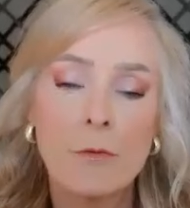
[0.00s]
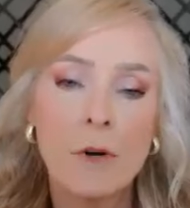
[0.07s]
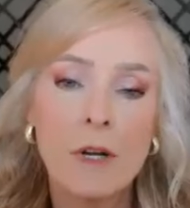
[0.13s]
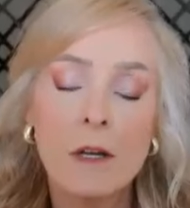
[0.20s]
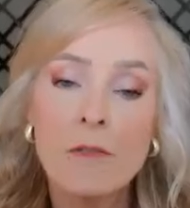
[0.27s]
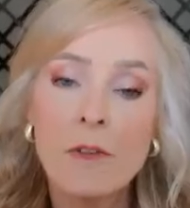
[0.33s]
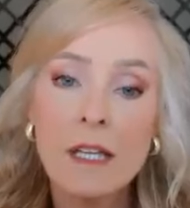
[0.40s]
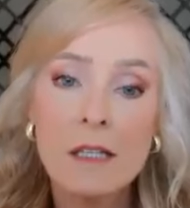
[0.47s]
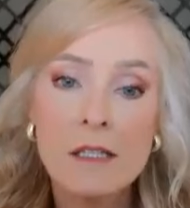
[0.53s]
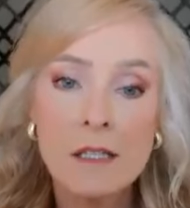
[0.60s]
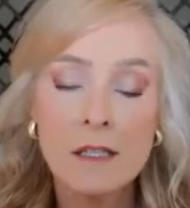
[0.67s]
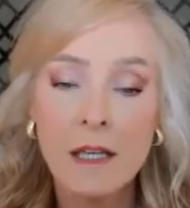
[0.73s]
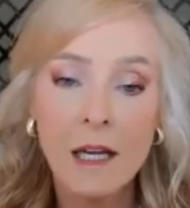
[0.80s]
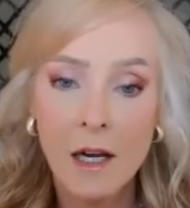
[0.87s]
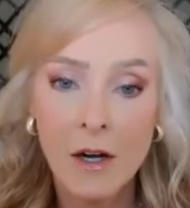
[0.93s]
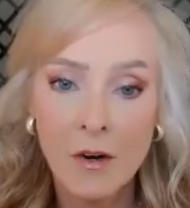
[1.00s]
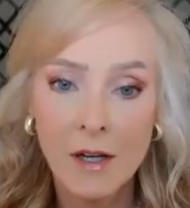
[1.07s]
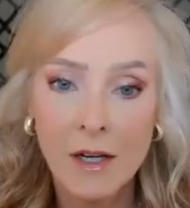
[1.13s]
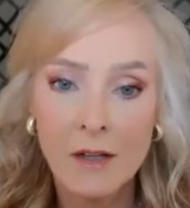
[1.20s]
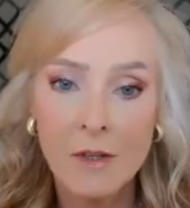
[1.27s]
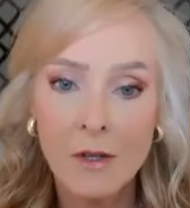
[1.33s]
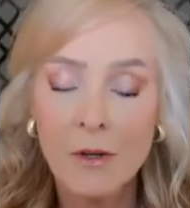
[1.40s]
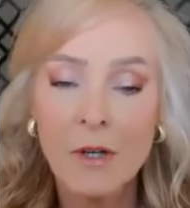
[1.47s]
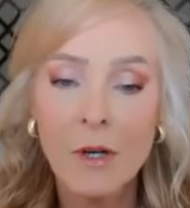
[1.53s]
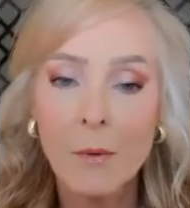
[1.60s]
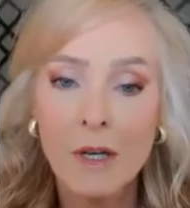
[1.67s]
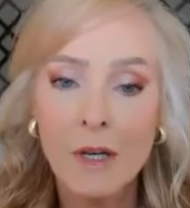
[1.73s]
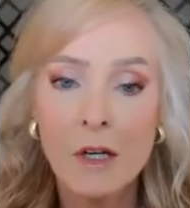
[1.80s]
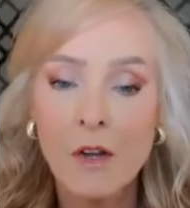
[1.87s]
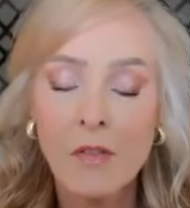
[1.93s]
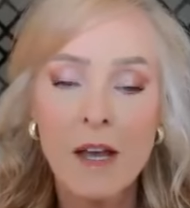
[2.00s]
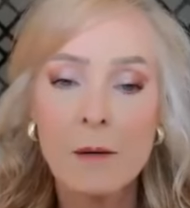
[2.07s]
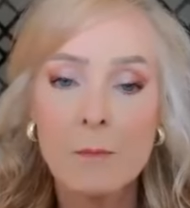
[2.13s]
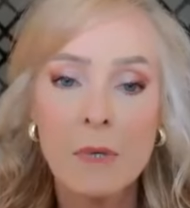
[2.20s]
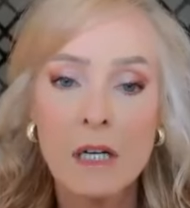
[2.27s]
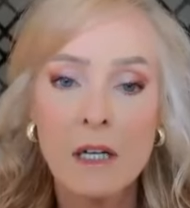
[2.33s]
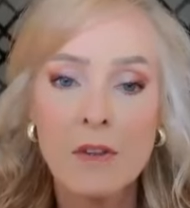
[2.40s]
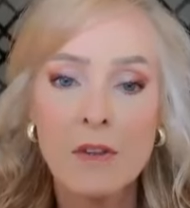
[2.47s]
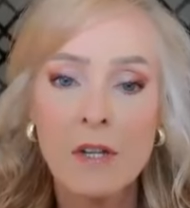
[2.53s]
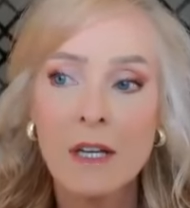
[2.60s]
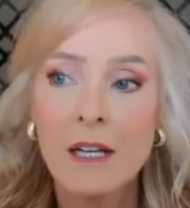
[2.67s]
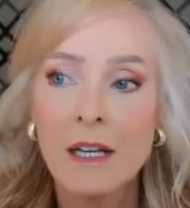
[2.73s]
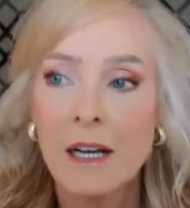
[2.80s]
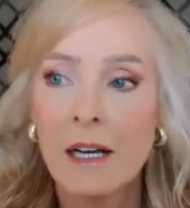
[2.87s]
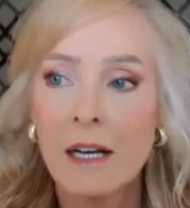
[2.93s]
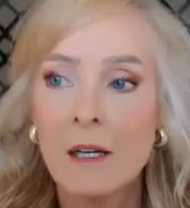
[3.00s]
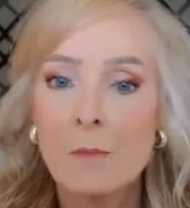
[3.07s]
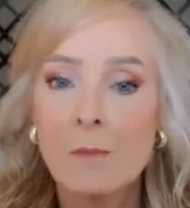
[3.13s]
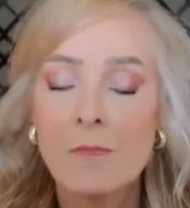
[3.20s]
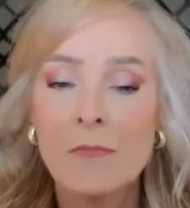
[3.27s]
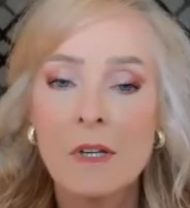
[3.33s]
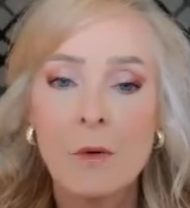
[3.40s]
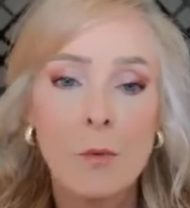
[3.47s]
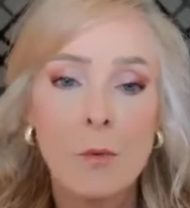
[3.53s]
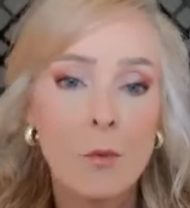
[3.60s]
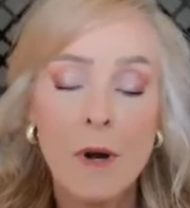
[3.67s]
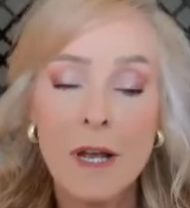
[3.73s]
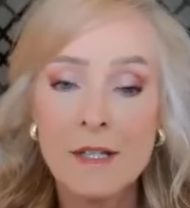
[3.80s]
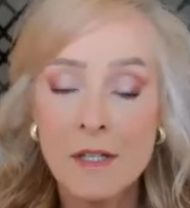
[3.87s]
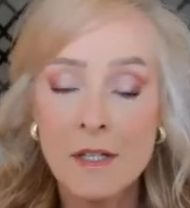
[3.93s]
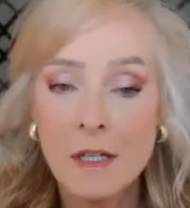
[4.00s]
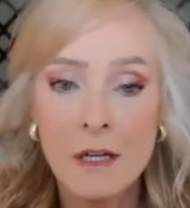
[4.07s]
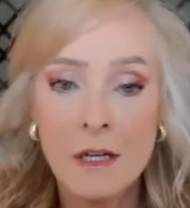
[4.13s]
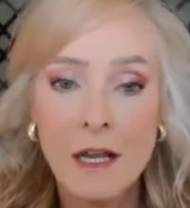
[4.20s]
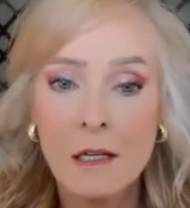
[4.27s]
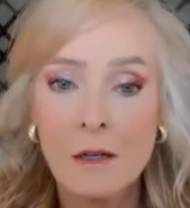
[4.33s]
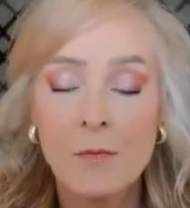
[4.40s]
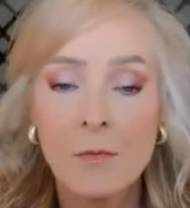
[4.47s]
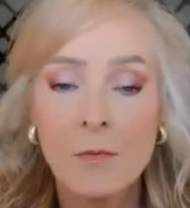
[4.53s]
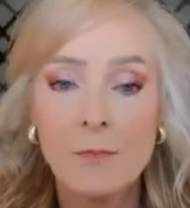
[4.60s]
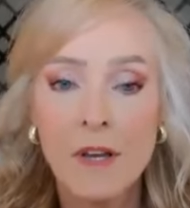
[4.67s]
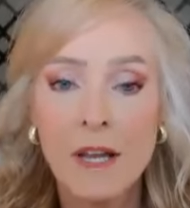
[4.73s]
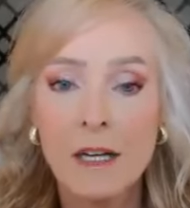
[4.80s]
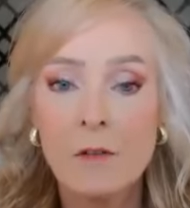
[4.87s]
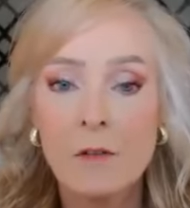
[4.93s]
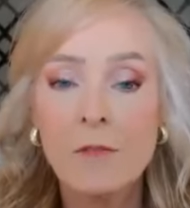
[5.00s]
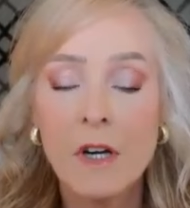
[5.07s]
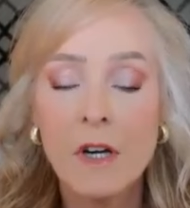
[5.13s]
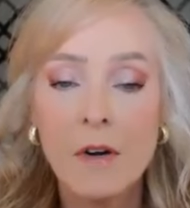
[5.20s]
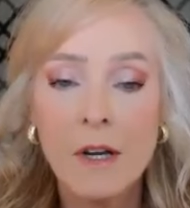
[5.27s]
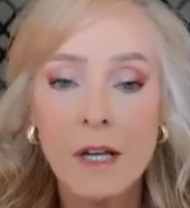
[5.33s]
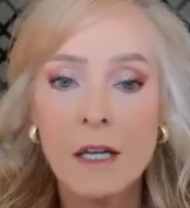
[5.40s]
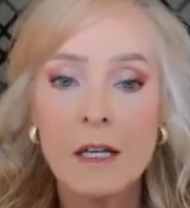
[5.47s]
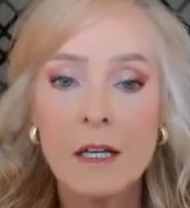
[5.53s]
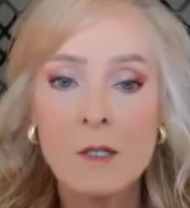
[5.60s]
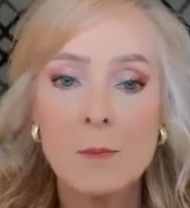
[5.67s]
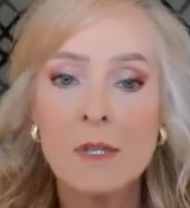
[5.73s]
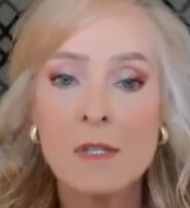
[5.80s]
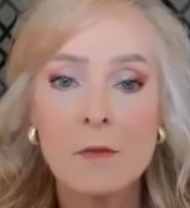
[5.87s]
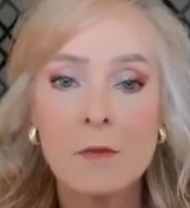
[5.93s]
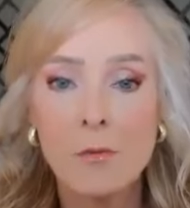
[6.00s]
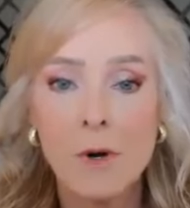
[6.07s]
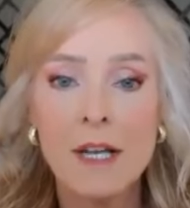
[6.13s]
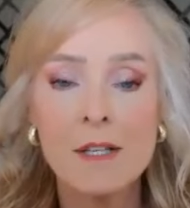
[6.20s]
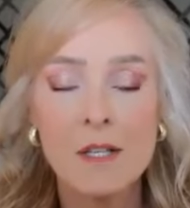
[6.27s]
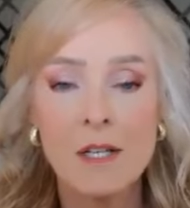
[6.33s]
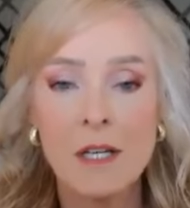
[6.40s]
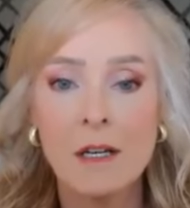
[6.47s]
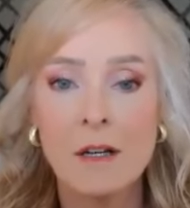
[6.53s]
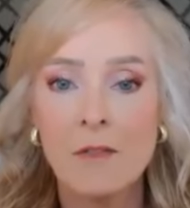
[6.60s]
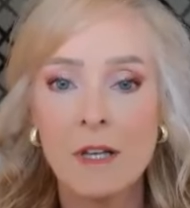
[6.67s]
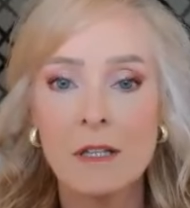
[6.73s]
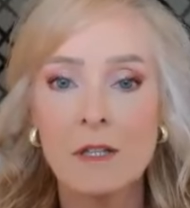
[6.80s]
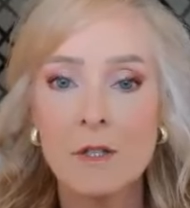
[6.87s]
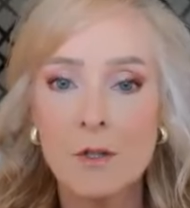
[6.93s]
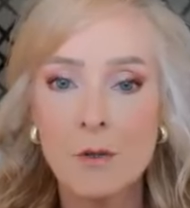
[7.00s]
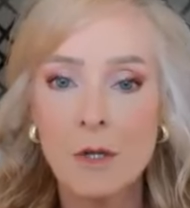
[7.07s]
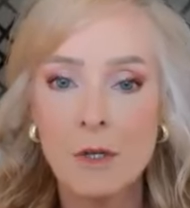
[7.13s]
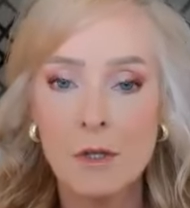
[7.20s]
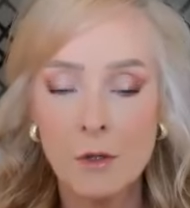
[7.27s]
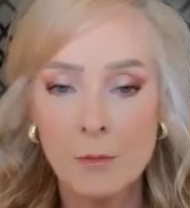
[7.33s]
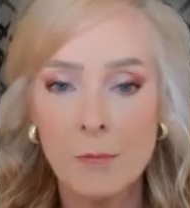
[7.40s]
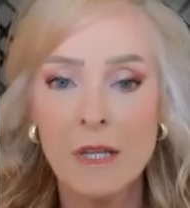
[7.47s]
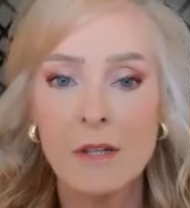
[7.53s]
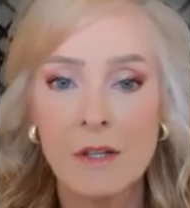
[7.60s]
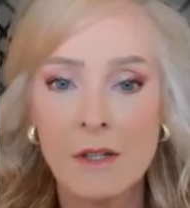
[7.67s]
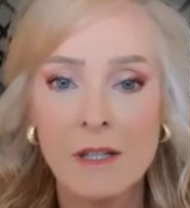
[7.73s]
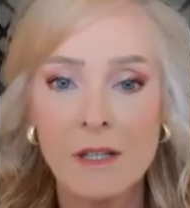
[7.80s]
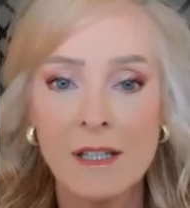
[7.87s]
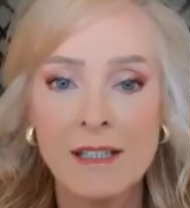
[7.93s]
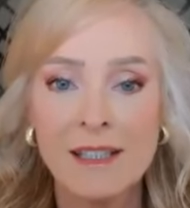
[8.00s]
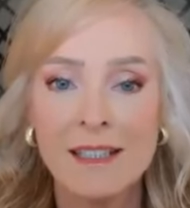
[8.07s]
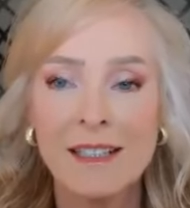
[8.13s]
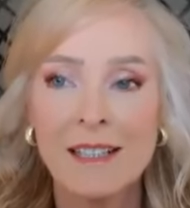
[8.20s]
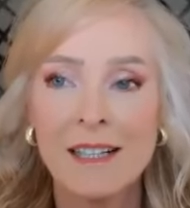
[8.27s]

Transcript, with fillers: free events in the area that are going on that month um, resident like a like a very inexpensive resident event that you can do monthly